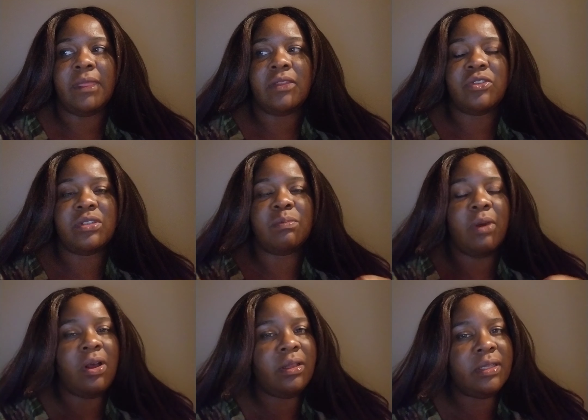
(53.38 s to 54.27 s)

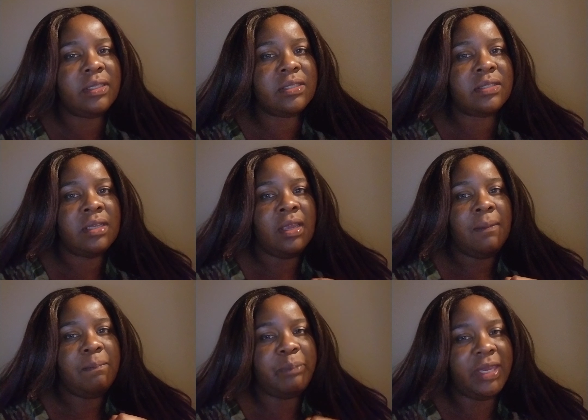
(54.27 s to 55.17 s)
smallest
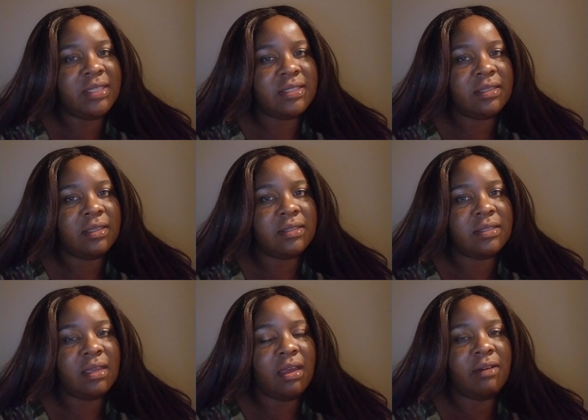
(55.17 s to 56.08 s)

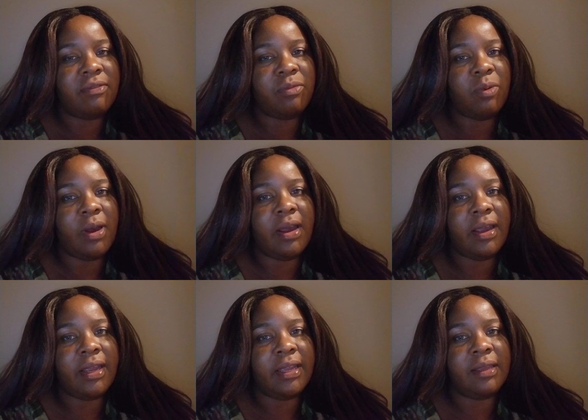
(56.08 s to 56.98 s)
basis of
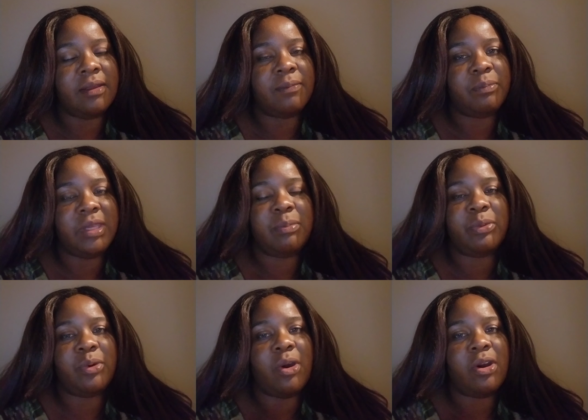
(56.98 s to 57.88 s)
why
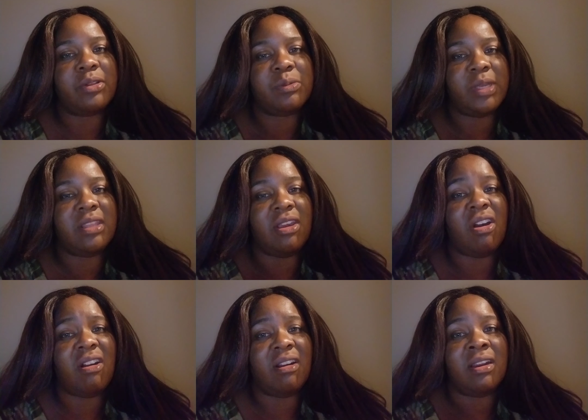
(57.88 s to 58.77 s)
people are the way they
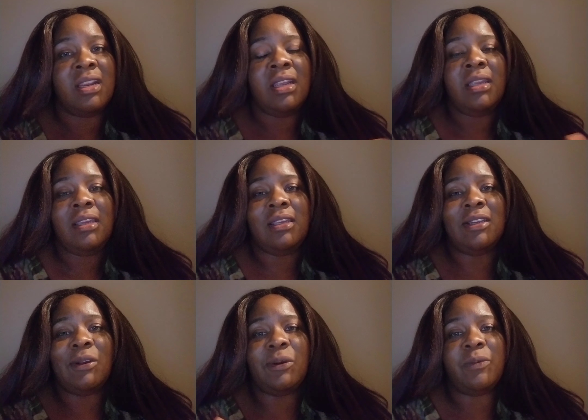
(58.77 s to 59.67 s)
are?
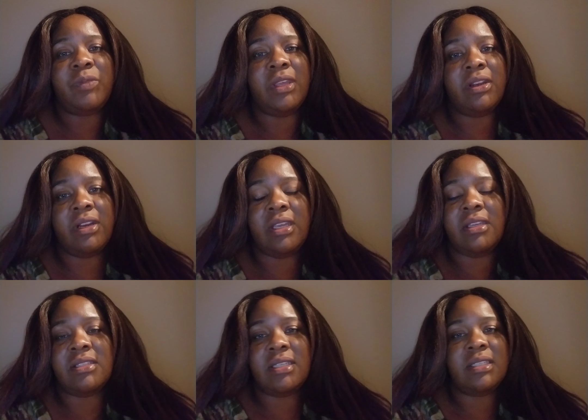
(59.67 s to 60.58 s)
There
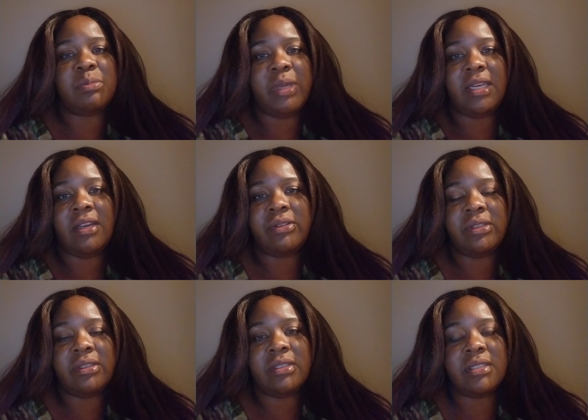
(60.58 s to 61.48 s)
is a debate out
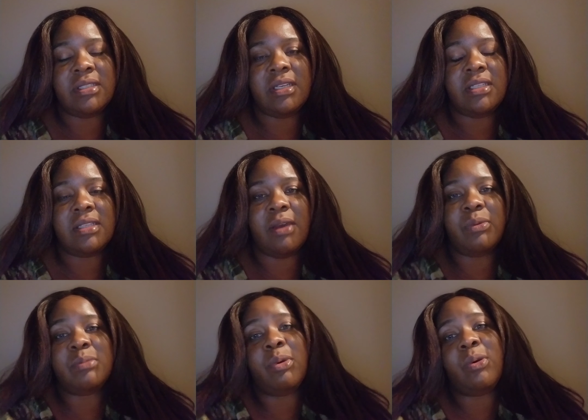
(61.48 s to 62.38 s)
there that says I
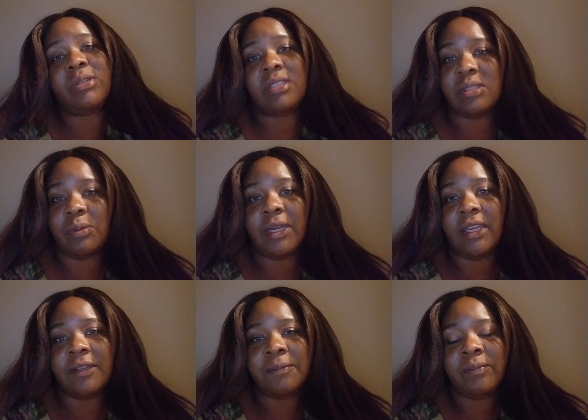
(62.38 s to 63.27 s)
was born this
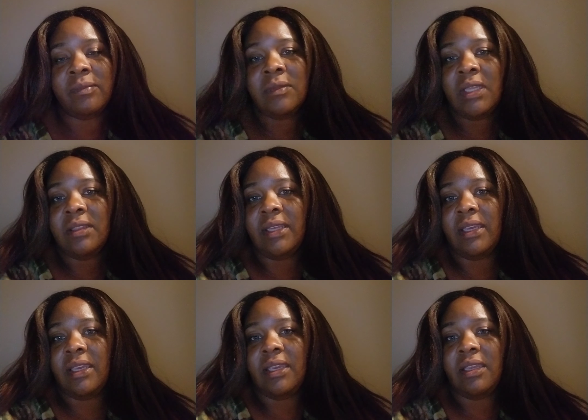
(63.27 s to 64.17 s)
way.
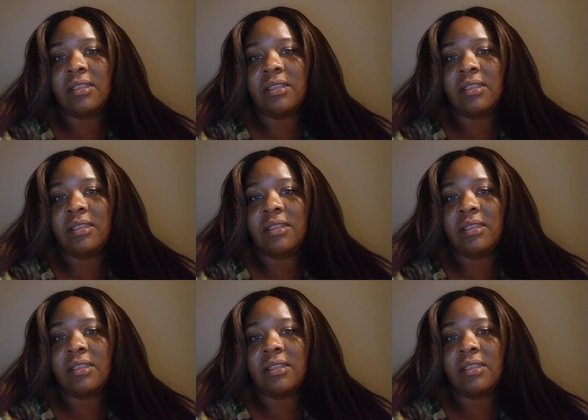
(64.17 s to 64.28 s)
They